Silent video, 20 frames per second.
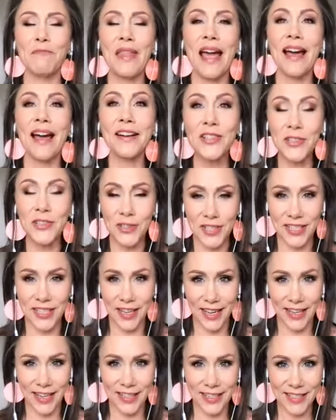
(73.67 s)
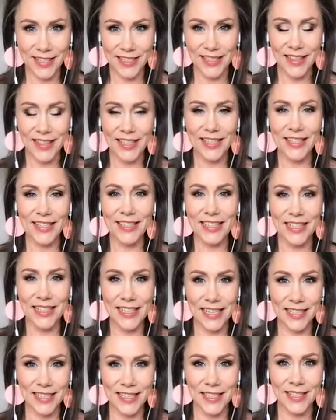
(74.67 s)
exercise that is
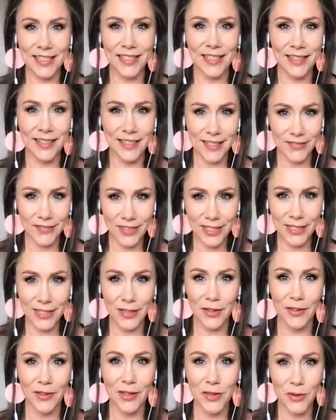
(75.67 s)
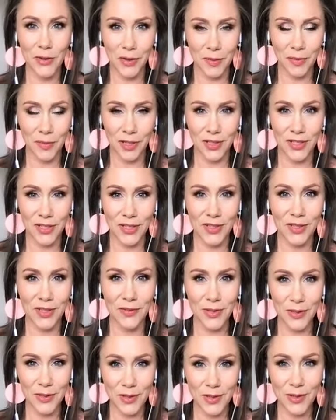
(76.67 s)
connected to this video that you can purchase
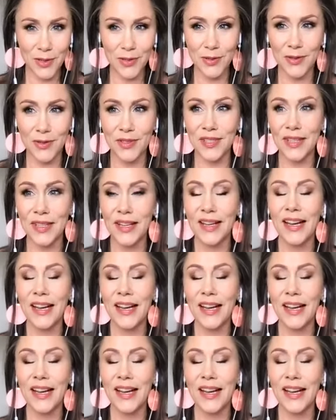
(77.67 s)
if you choose,